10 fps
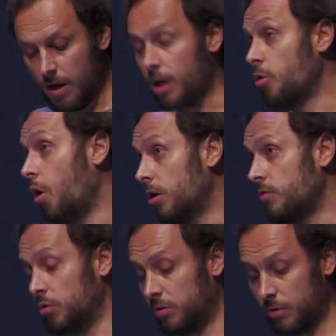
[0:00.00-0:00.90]
In
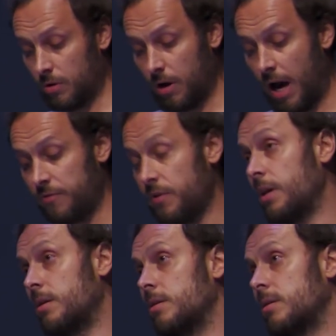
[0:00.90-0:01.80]
Hollywood, I
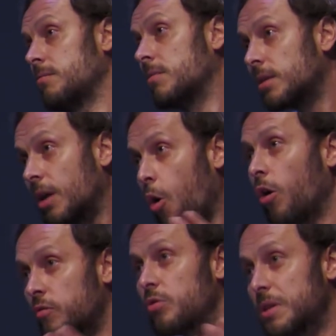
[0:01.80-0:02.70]
think that the
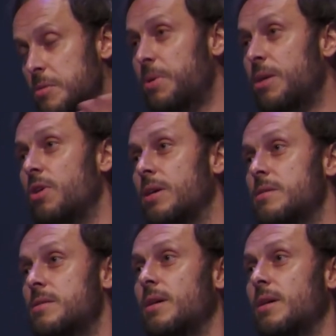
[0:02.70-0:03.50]
Hollywood experience,